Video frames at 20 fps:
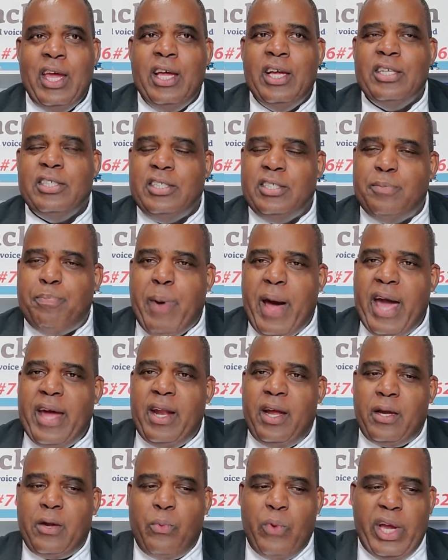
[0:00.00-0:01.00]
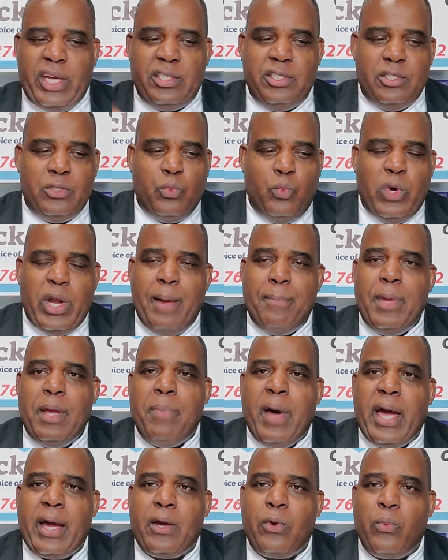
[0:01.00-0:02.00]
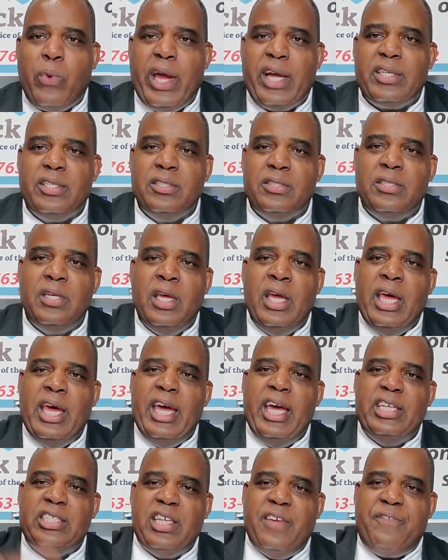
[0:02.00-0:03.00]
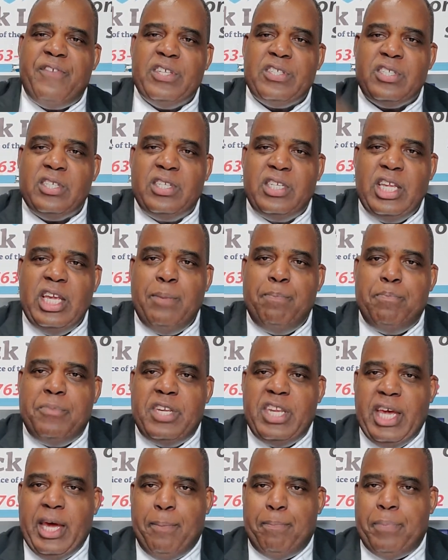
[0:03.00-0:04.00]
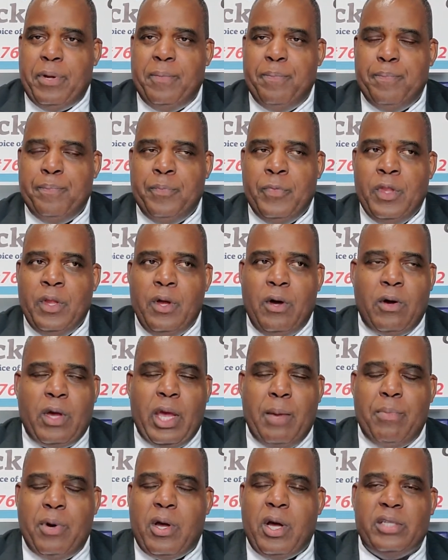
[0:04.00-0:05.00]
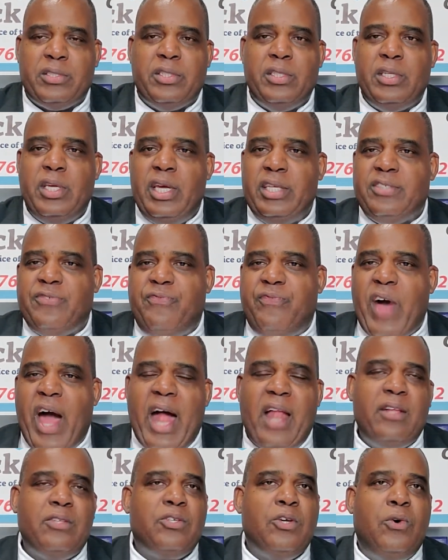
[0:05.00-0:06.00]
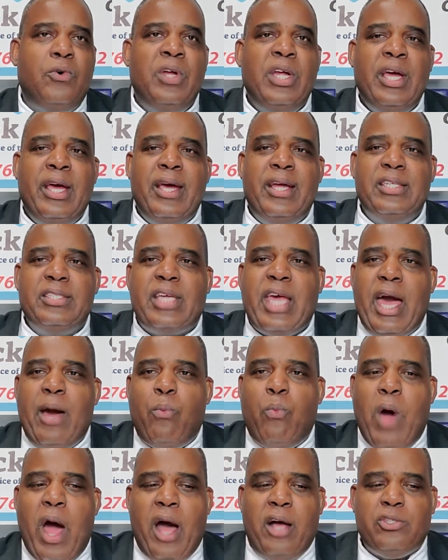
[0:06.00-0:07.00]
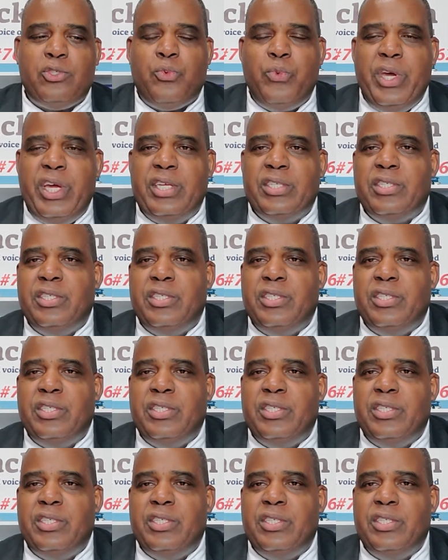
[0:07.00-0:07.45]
Just buy it on corrections. And what I mean by corrections is if it's a deep dip, okay, because it's volatile, it's got wild swings,